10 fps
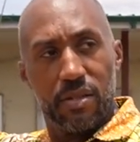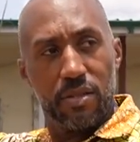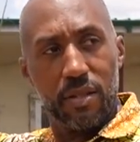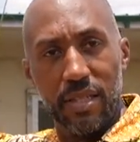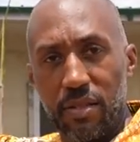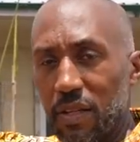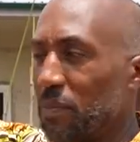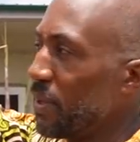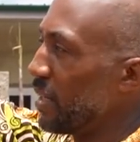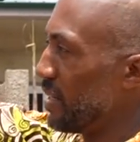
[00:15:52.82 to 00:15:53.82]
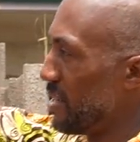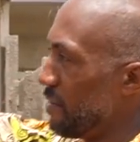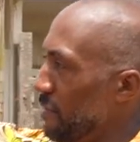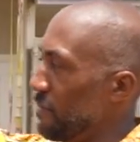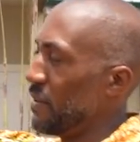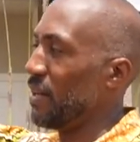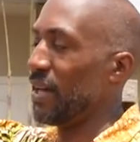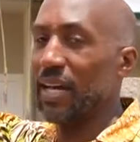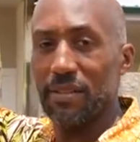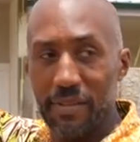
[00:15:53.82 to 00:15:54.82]
So that's going to be enough
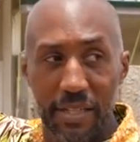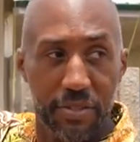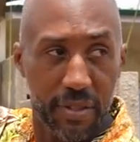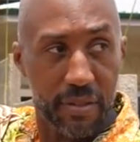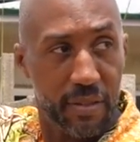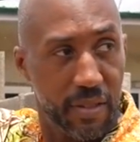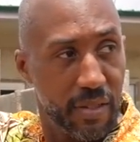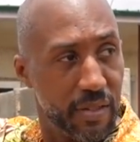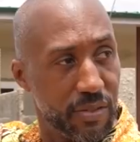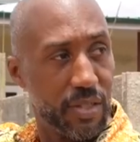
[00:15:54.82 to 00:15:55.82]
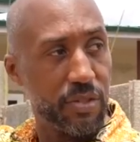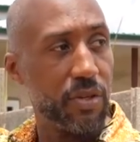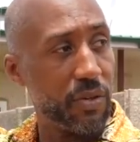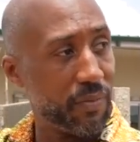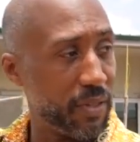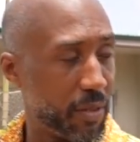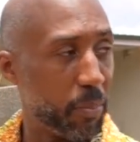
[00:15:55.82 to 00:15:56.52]
elevation so that you don't even need a